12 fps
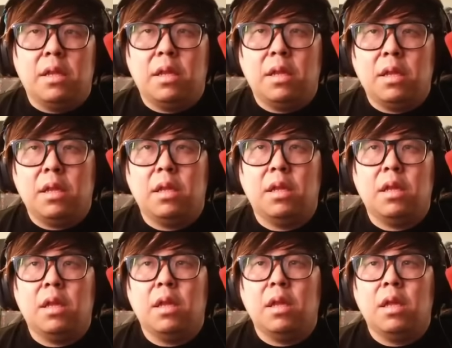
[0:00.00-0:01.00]

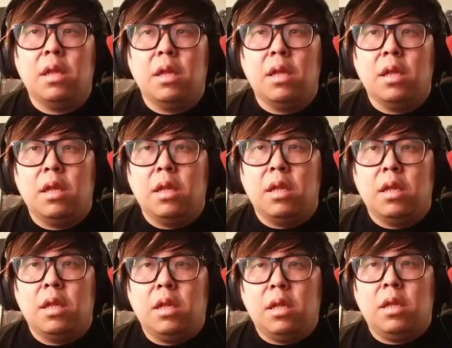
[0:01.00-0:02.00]

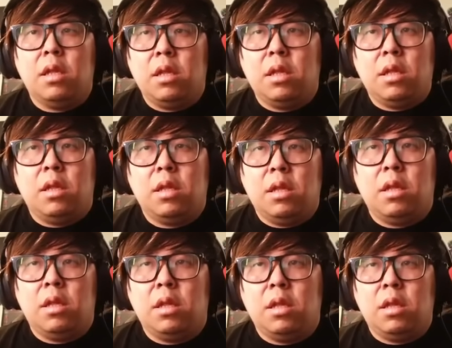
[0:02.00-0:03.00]

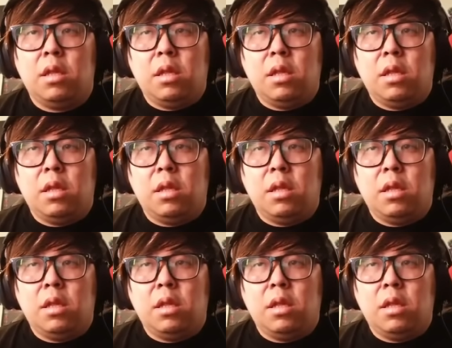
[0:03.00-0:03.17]
Nobody speaks.